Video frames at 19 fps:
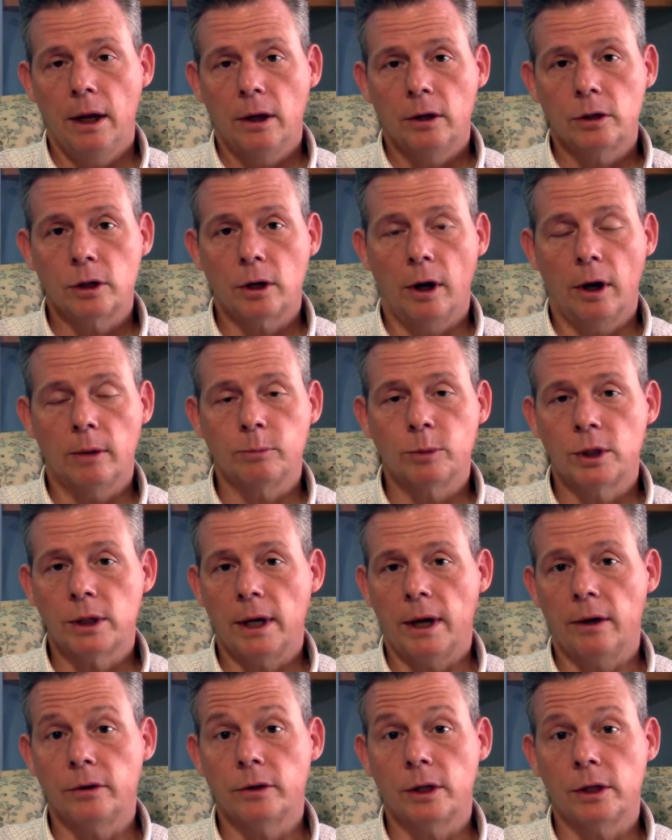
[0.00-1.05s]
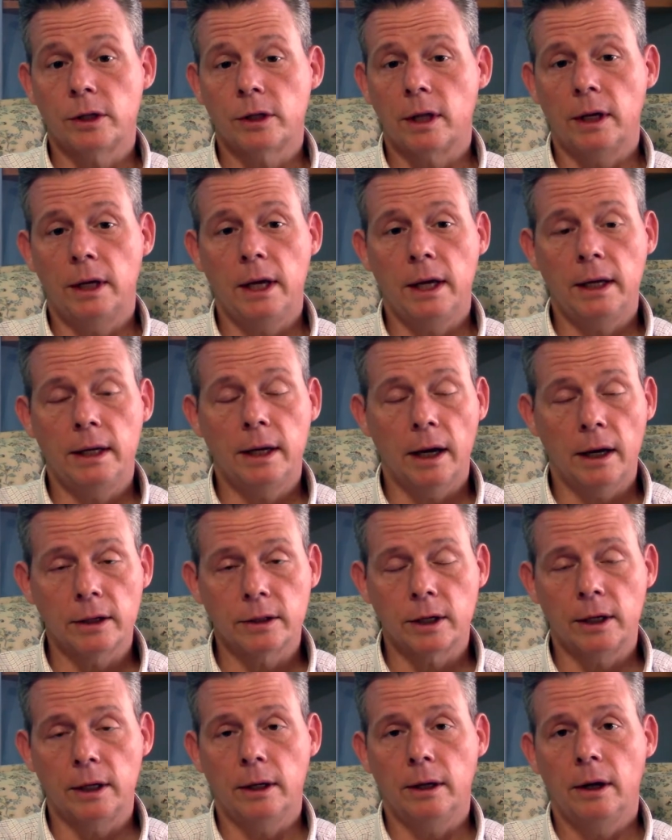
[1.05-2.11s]
Psalms tells us that he
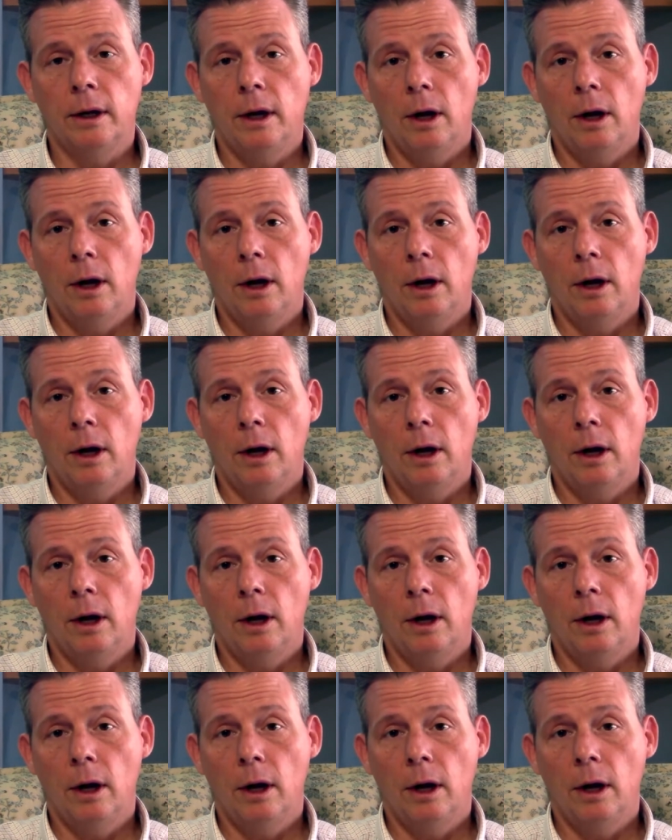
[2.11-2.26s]
doesn't